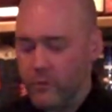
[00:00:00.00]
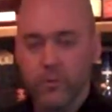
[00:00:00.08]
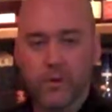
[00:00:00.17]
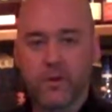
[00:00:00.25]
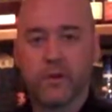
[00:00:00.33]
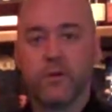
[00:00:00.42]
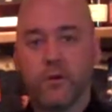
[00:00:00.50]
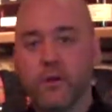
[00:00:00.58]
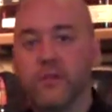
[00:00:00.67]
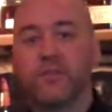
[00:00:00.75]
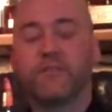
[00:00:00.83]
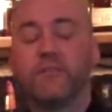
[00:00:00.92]
Well, you
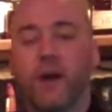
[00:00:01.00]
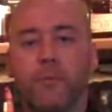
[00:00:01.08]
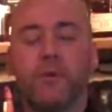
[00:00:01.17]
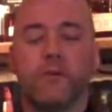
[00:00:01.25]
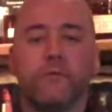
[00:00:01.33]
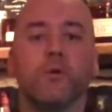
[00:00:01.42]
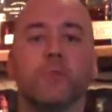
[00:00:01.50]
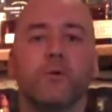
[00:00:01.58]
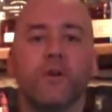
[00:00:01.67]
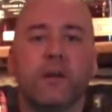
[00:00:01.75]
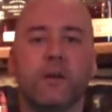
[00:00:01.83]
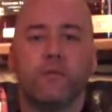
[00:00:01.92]
could just drop it in for a
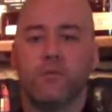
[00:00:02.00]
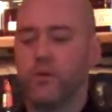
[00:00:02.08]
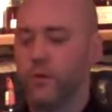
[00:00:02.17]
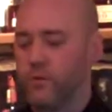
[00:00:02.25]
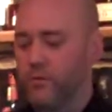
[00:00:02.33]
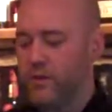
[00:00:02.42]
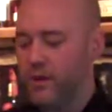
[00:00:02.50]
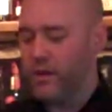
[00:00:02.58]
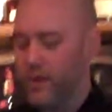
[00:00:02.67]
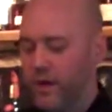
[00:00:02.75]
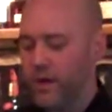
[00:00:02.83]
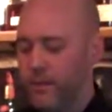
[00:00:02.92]
mojito too.
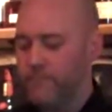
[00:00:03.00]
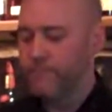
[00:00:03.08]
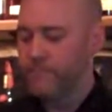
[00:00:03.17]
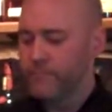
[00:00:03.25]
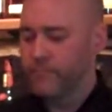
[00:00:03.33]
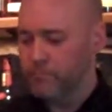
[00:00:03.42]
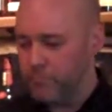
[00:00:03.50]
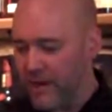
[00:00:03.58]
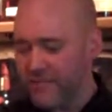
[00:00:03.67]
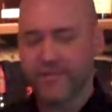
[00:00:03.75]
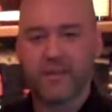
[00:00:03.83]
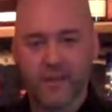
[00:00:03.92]
The
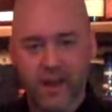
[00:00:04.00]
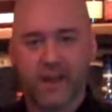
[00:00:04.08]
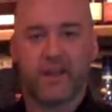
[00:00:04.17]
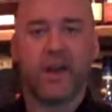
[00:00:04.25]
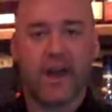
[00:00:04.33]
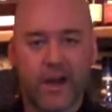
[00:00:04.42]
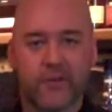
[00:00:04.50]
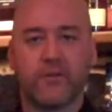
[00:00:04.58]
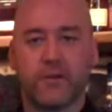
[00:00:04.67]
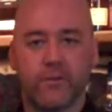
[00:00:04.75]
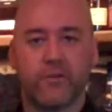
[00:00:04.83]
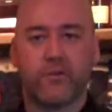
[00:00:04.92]
piston-like action
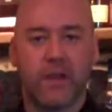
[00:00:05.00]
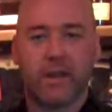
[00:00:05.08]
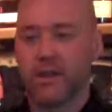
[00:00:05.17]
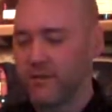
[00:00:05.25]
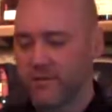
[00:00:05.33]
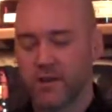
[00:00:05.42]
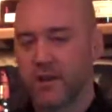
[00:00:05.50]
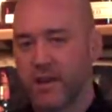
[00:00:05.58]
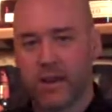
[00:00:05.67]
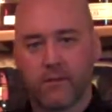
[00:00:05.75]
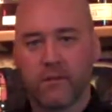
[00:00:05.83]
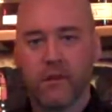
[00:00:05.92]
of the shaking is going to
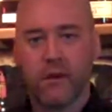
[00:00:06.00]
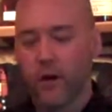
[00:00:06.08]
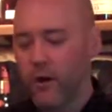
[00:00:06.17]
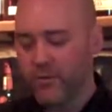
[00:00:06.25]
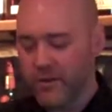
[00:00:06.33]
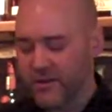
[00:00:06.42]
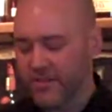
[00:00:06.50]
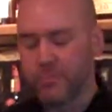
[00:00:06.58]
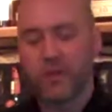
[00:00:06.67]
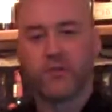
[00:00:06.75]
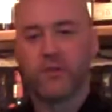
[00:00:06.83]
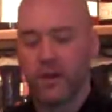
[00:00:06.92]
get all the
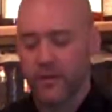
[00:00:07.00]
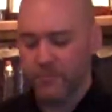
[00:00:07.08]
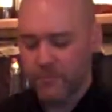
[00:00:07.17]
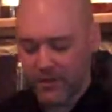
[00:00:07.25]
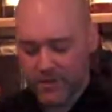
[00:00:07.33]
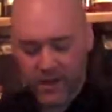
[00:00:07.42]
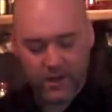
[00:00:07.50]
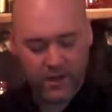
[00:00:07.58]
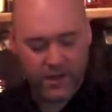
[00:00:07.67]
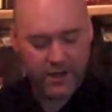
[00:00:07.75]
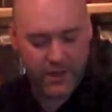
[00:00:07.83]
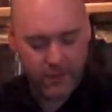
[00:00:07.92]
expression out of the mint that you
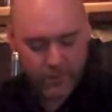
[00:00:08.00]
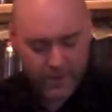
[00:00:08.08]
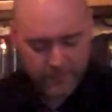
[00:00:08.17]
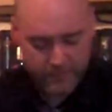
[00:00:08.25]
need anyway.